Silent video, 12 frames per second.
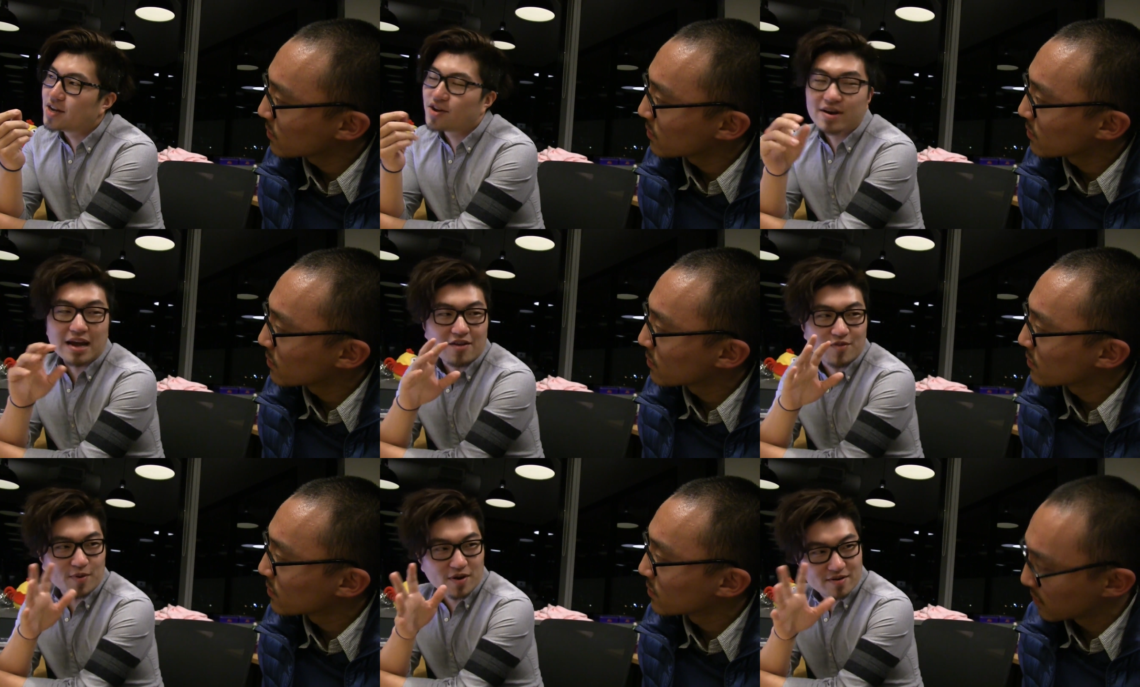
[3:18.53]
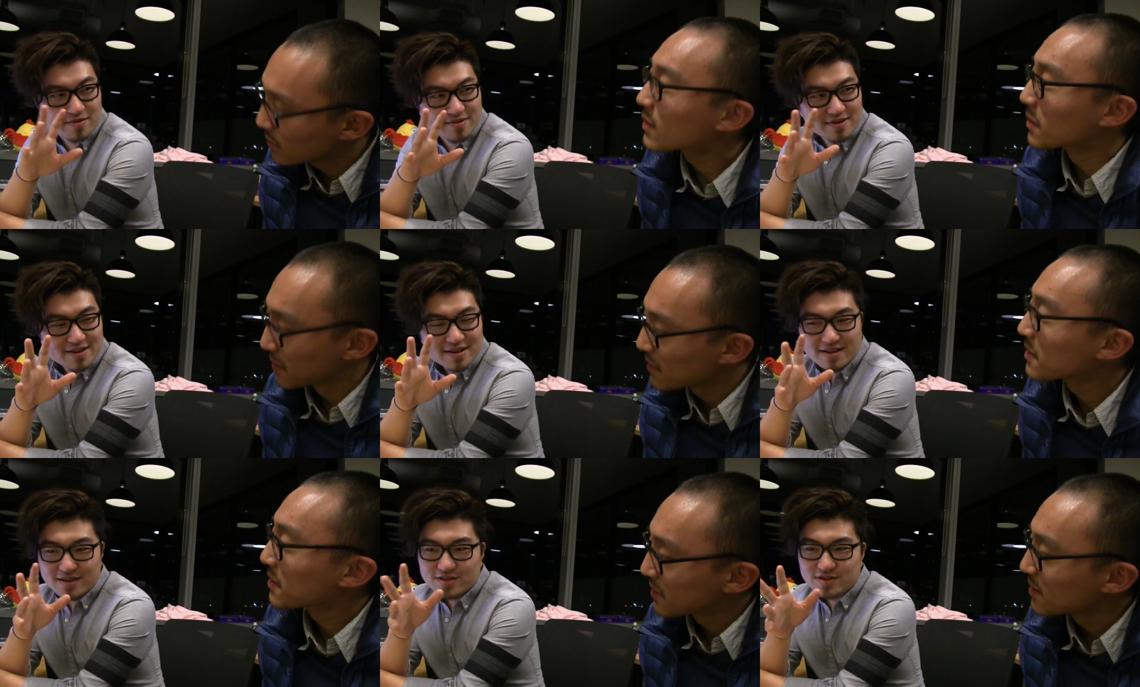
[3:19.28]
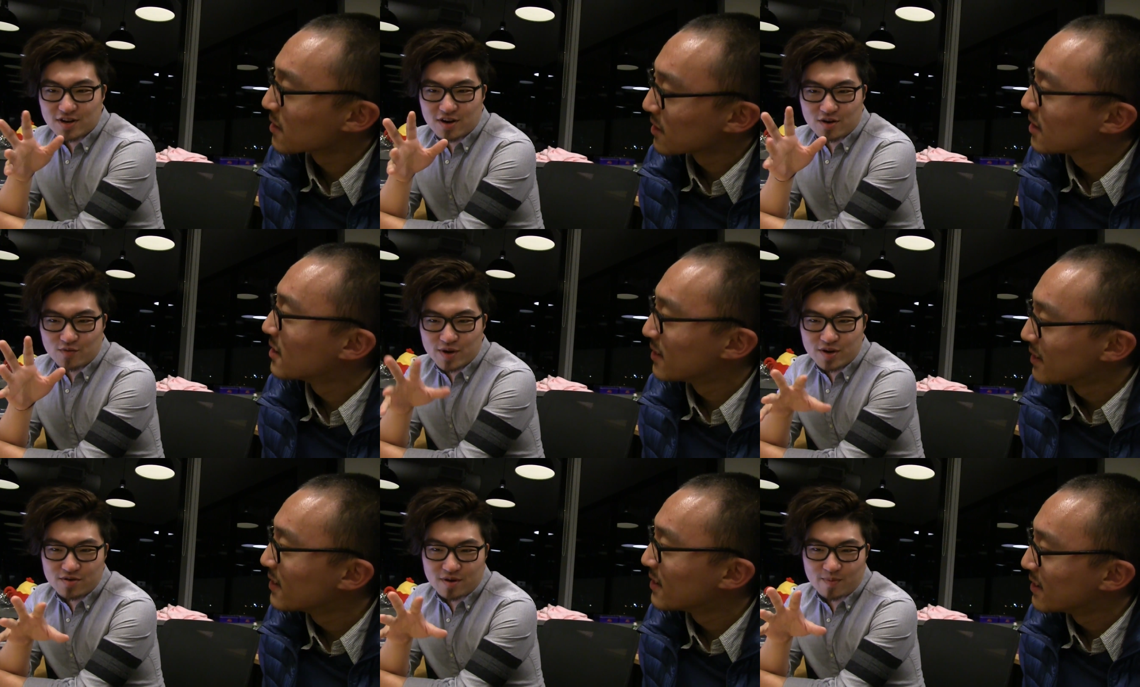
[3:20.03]
Speaker 1: a year and a half apart. So
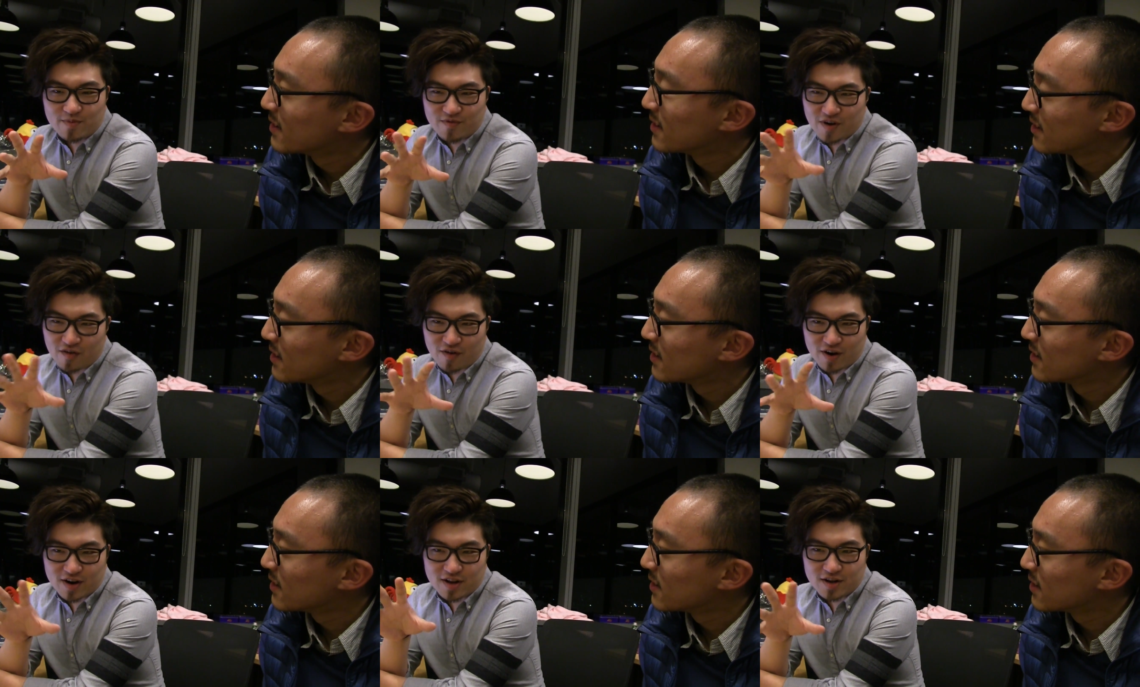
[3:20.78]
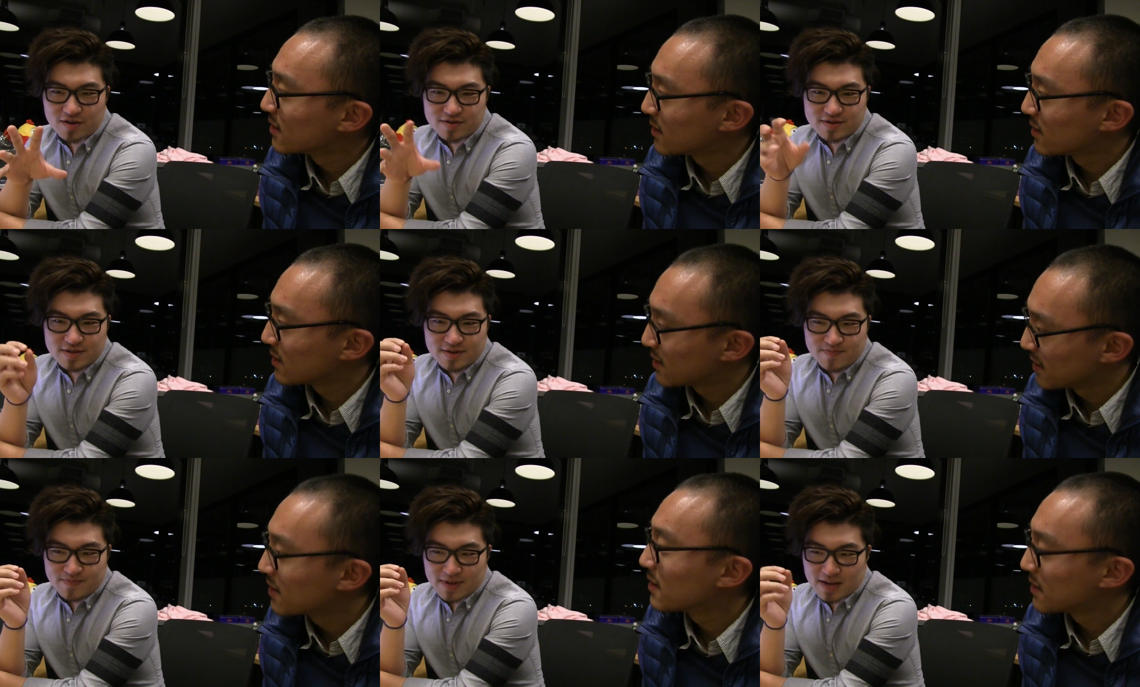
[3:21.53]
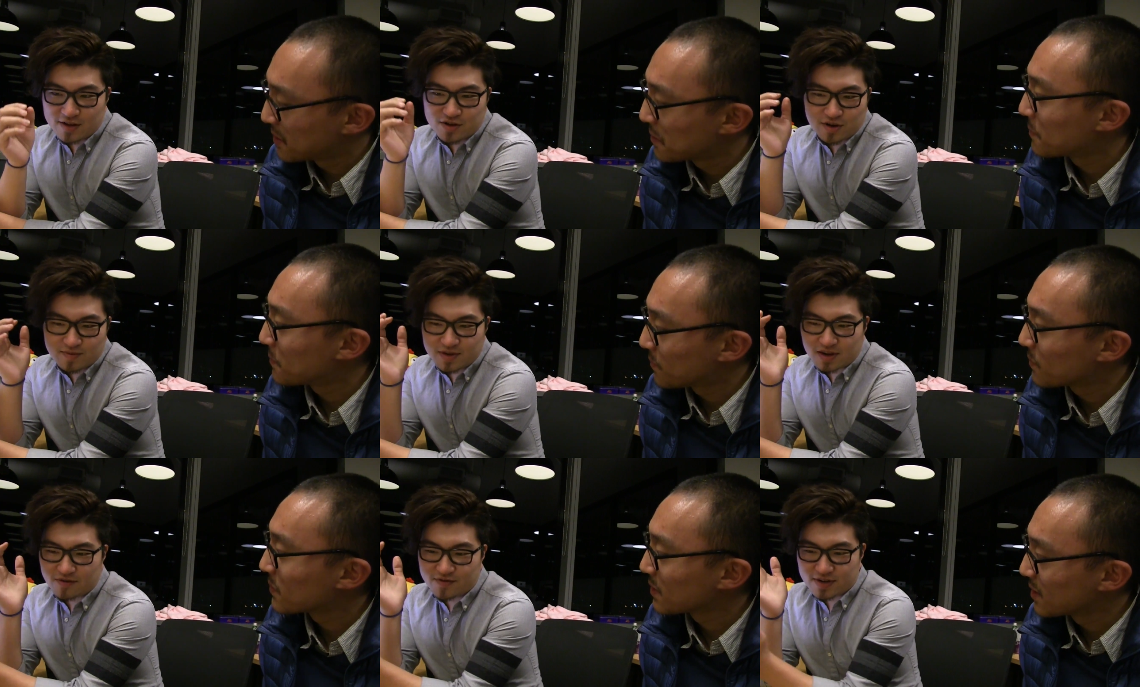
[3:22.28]
we grew up very, very close in
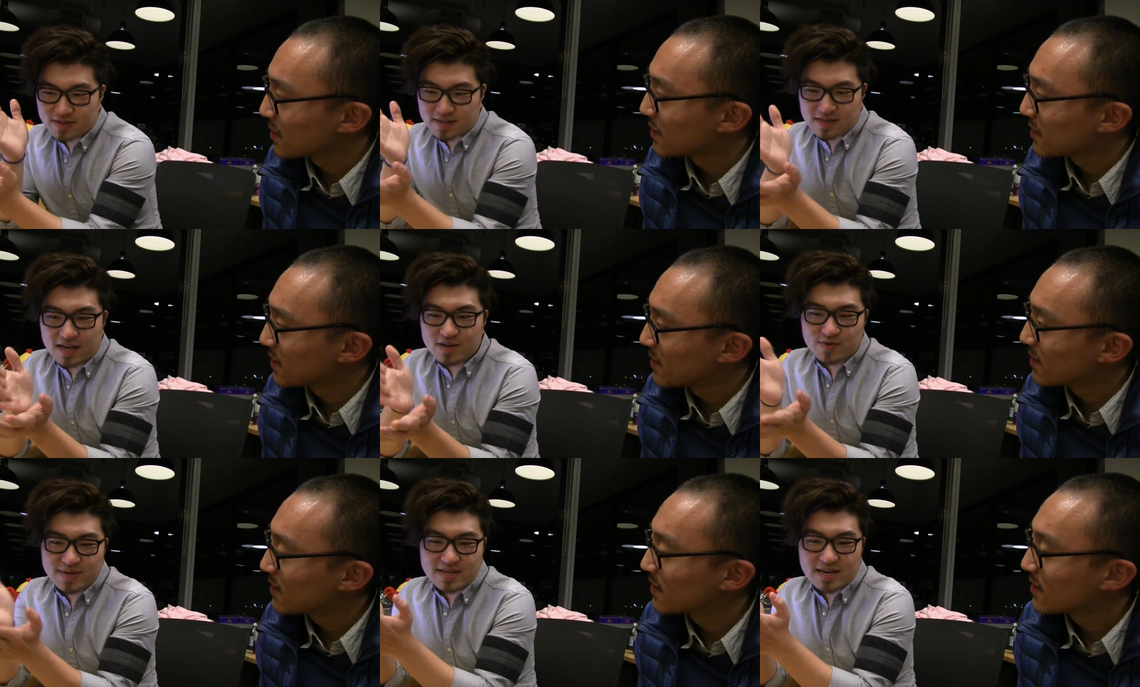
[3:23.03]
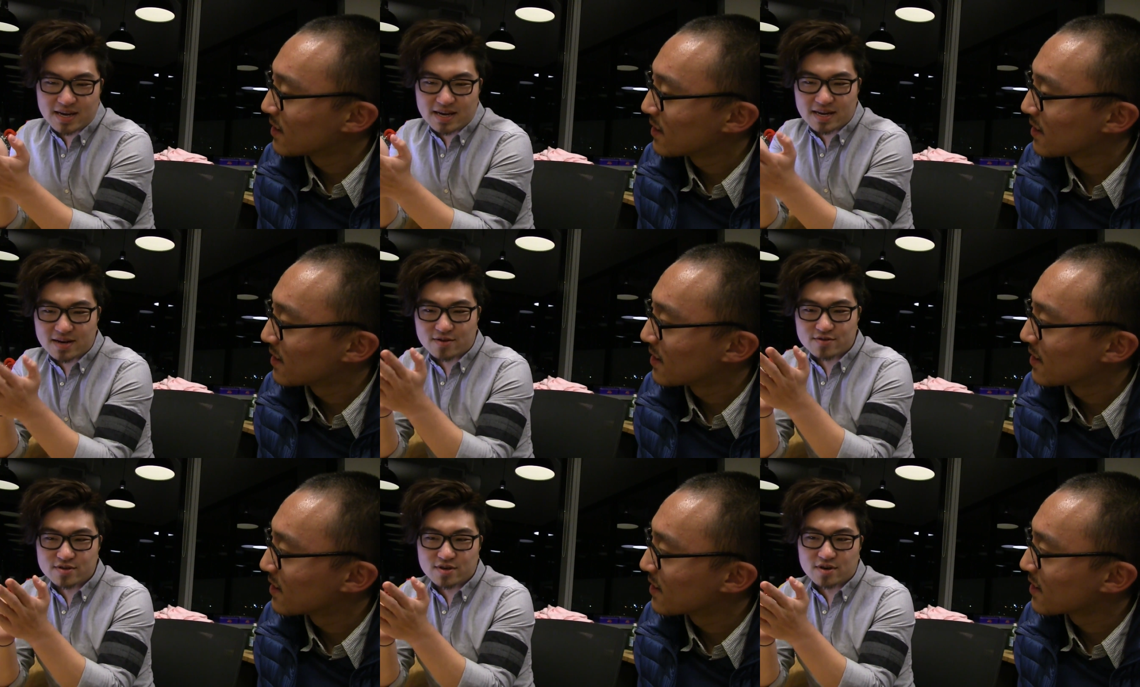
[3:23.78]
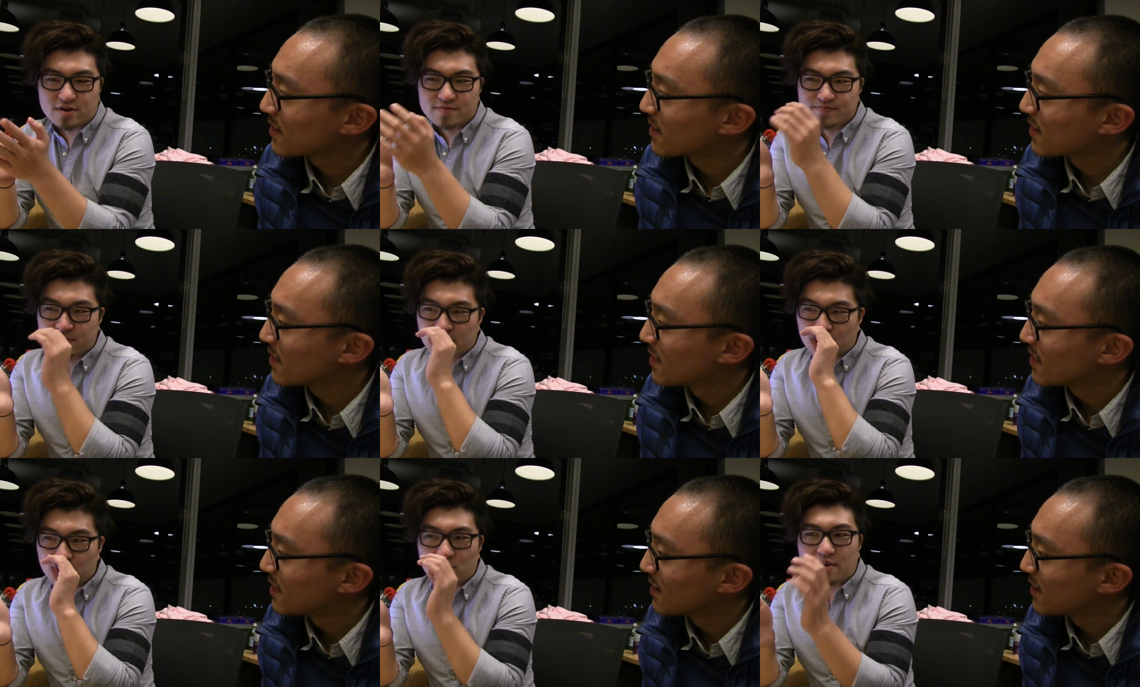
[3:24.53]
terms of just the things we did, and also
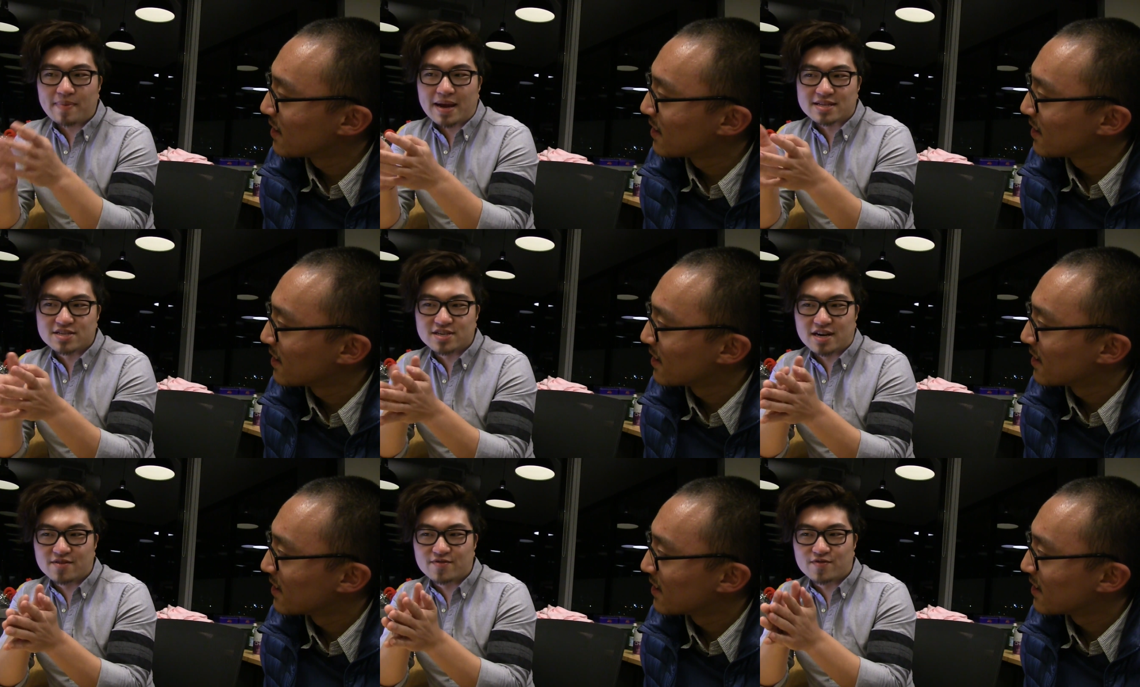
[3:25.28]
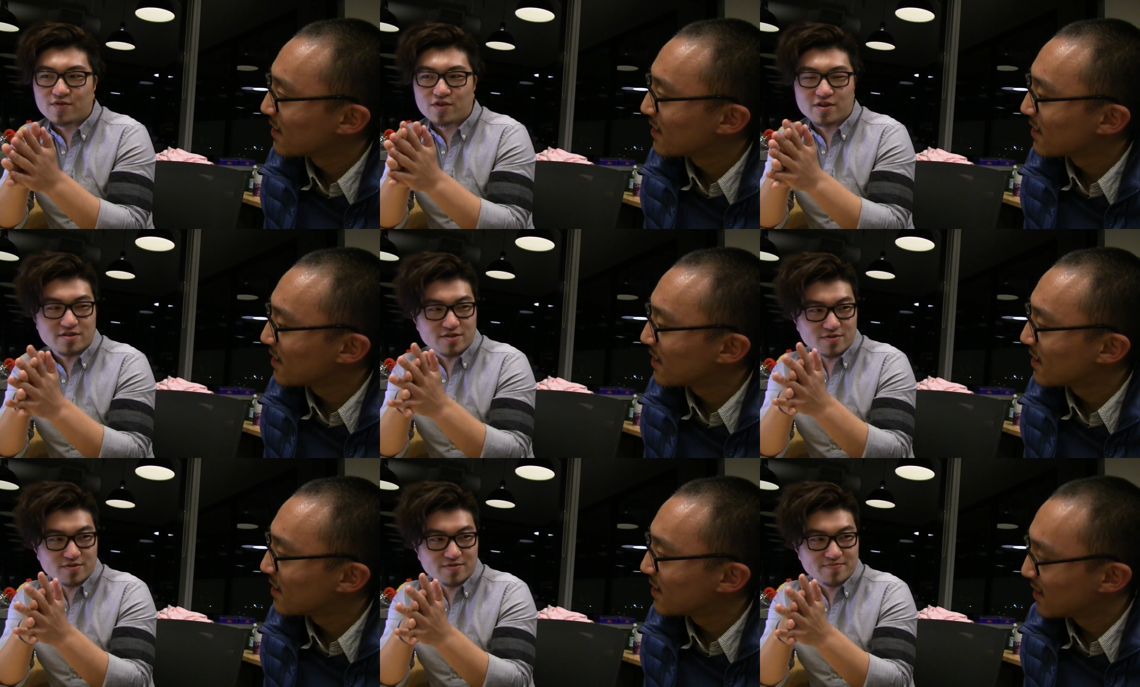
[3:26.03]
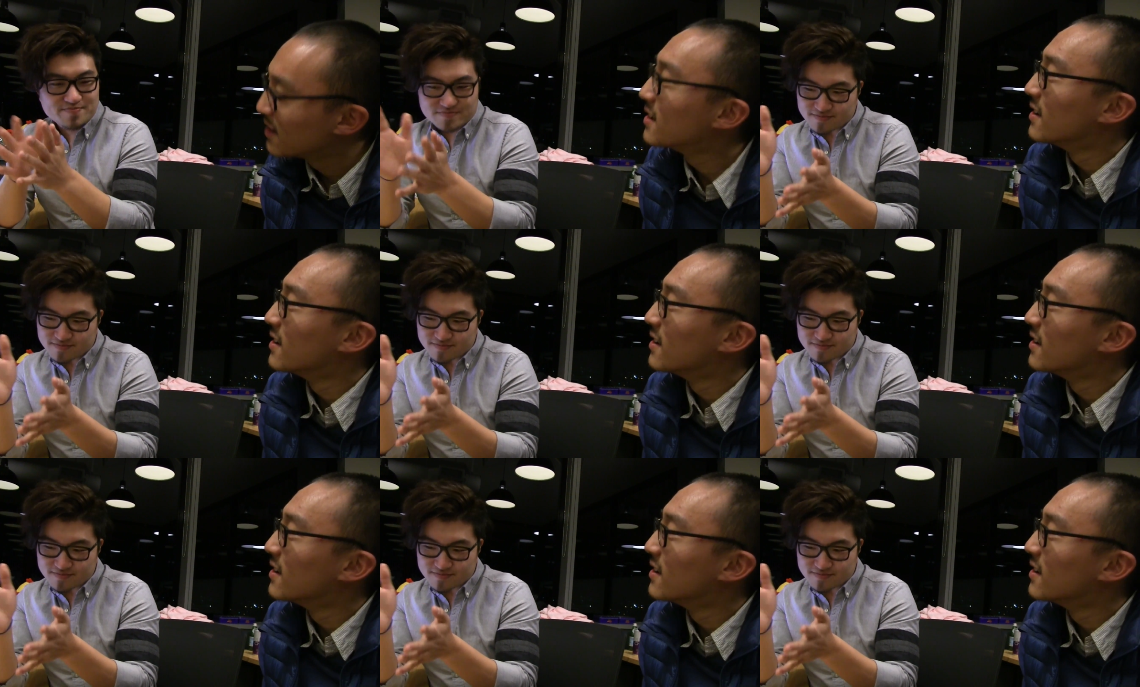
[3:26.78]
we went back to China for four years of school.